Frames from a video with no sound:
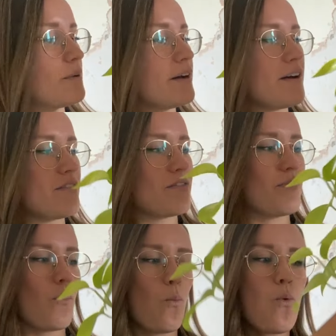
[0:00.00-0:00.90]
but
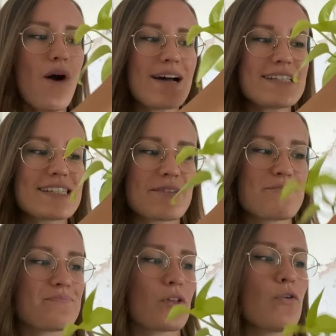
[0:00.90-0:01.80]
what?
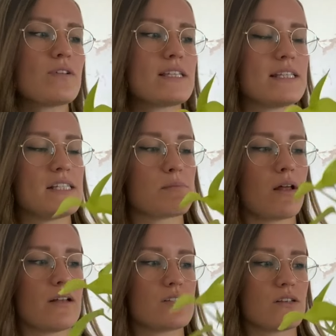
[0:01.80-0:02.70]
Obviously these
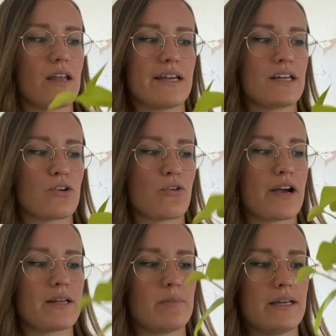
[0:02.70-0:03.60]
plants are like
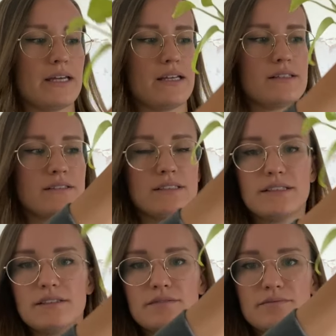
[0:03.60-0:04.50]
incredibly
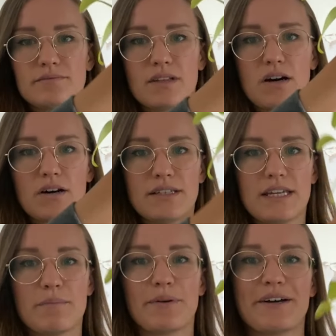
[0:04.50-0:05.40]

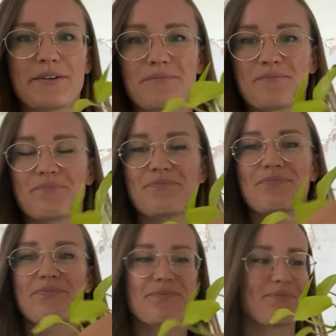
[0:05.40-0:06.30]
hardy, but
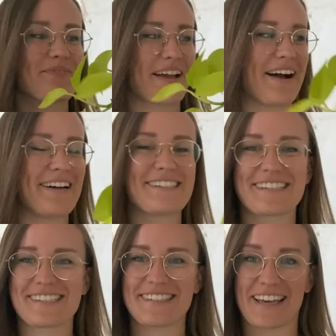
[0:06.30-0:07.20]

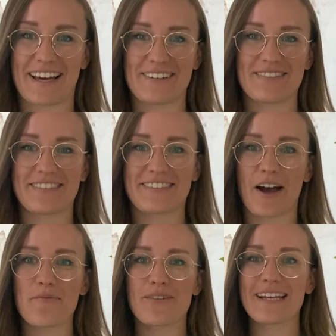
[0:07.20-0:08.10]

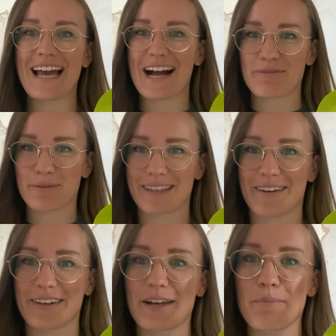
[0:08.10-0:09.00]
I'm really happy with that.
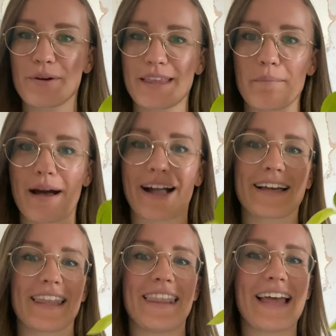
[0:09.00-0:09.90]
I'm gonna go put that back,
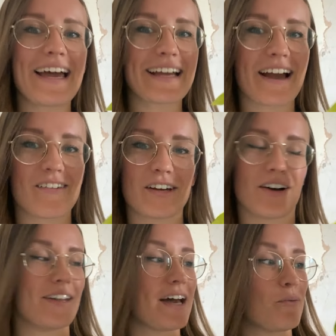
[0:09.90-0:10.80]
let it carry
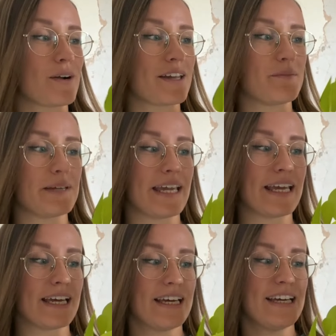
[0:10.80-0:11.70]
on, and we're gonna
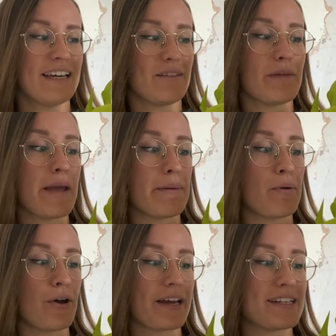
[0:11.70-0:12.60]
be maybe
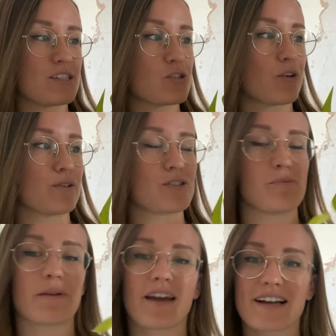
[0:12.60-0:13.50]
putting it into soil soon.
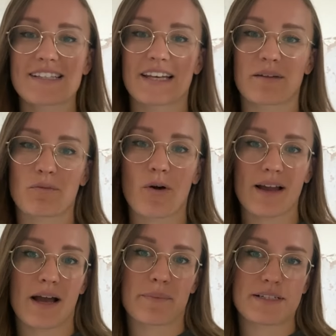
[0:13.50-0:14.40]
But like I said, I'm quite
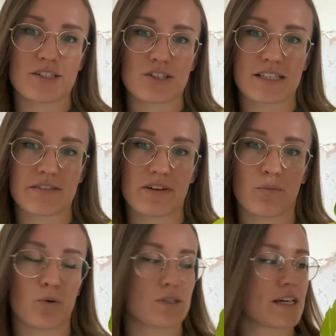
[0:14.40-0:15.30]
happy to just leave it in
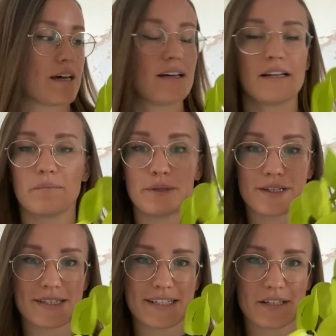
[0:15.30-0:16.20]
water, but
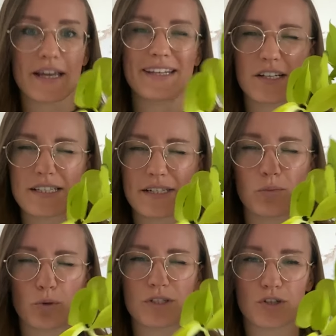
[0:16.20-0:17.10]
it does need a
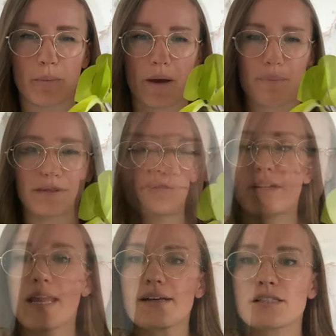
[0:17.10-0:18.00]
water top up. The
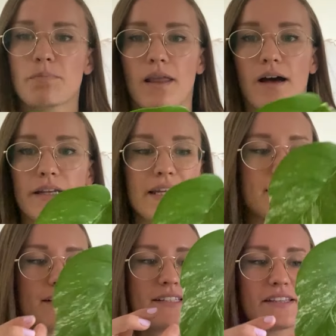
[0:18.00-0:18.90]
next plant
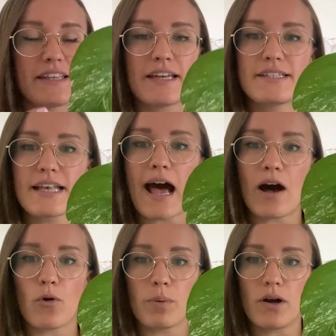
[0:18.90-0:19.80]
is this
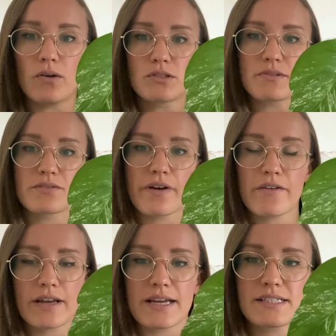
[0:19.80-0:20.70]
Albo. So it's a
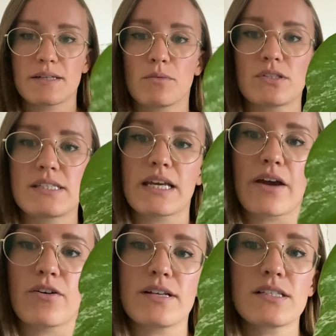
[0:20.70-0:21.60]
variegated
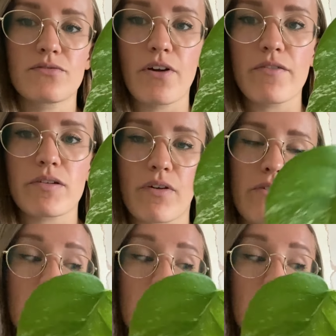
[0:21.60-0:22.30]
Monstera. It's very, very